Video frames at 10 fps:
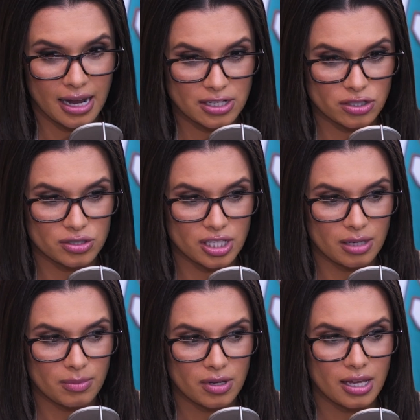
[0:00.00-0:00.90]
national
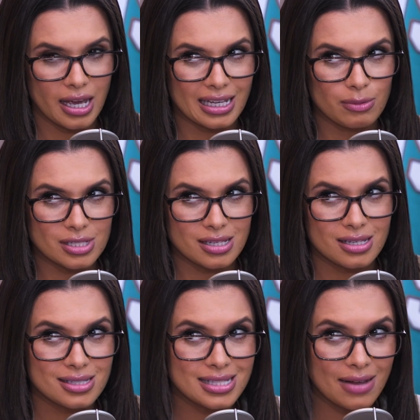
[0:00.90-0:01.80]
team, and he was
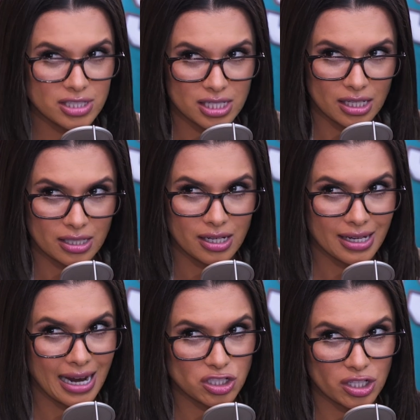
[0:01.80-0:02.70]
17, and he
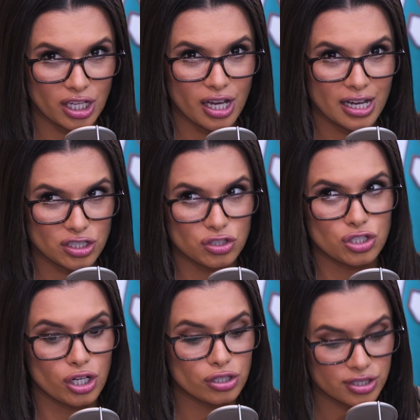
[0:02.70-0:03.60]
actually had just
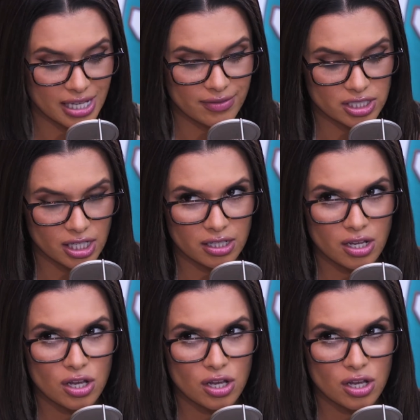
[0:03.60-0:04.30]
turned 17.